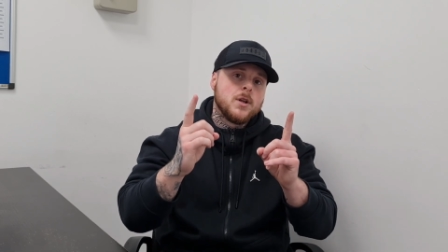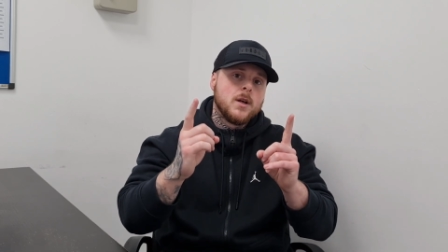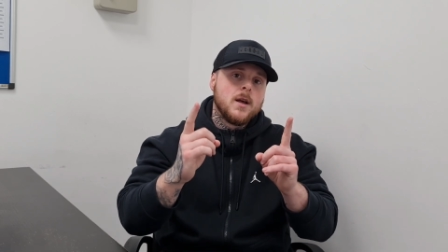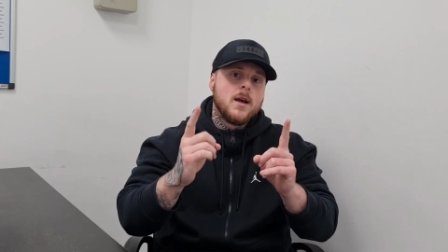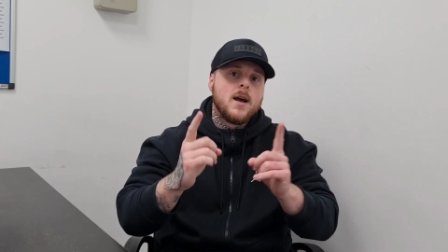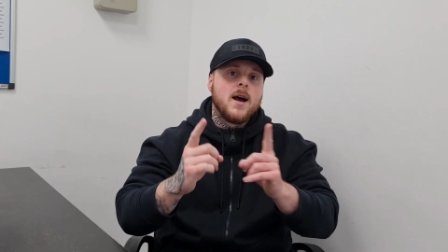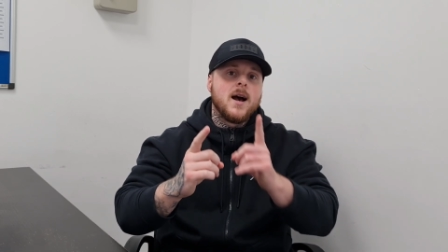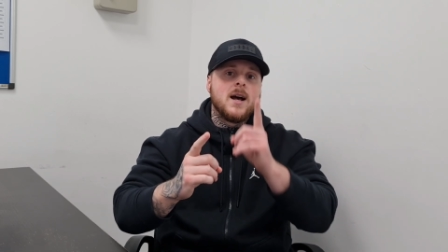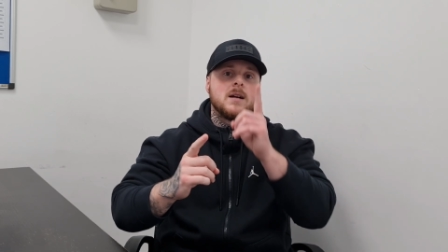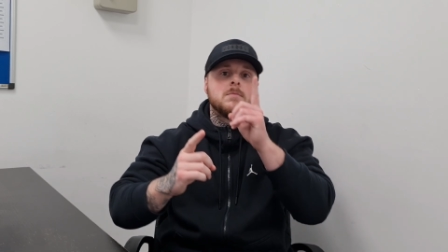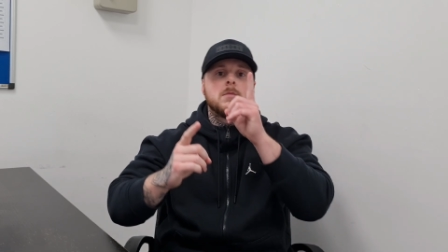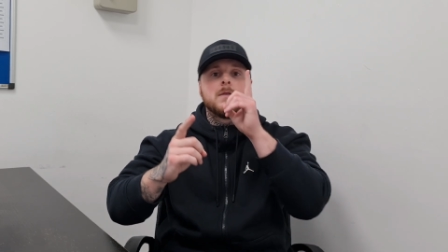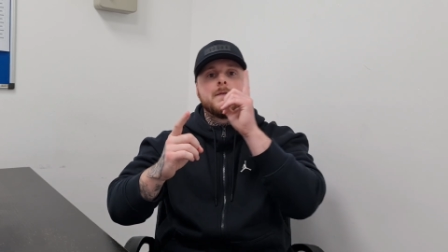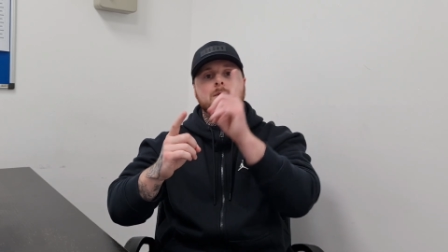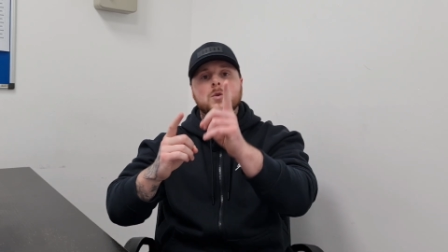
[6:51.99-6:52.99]
run
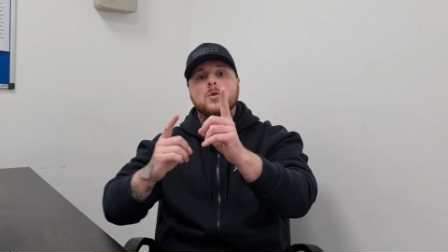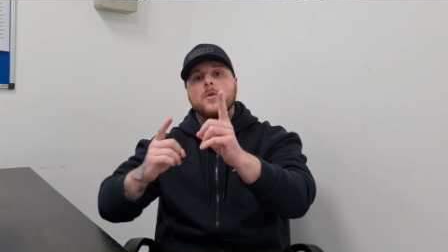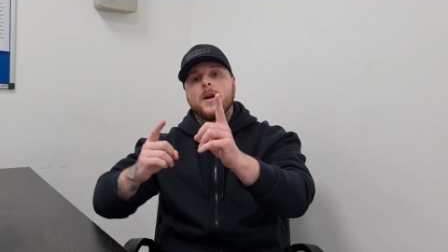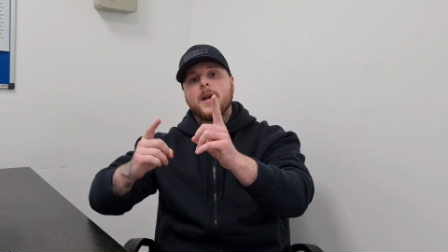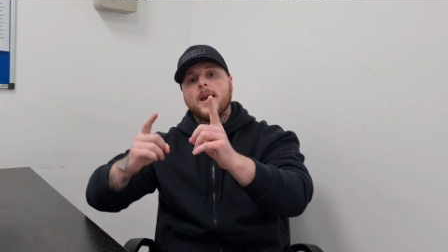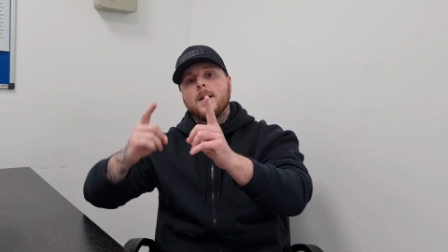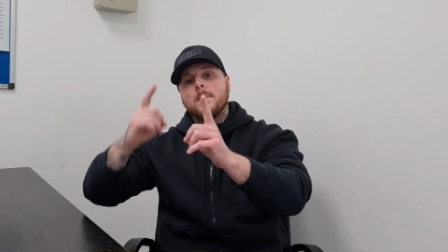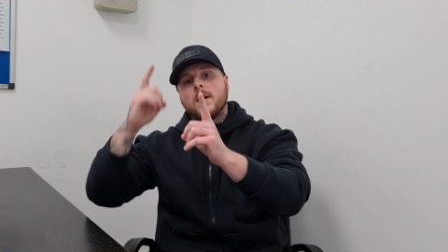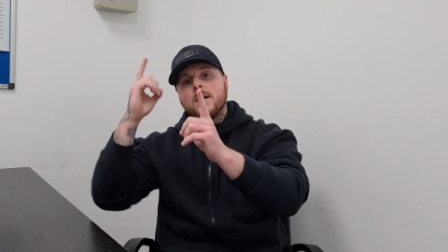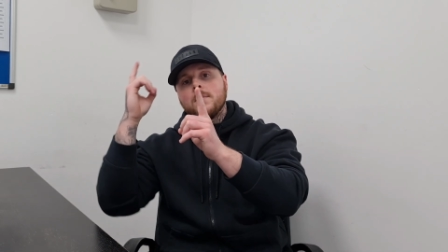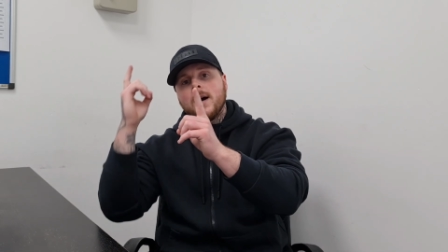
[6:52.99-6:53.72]
and my 4 a.m.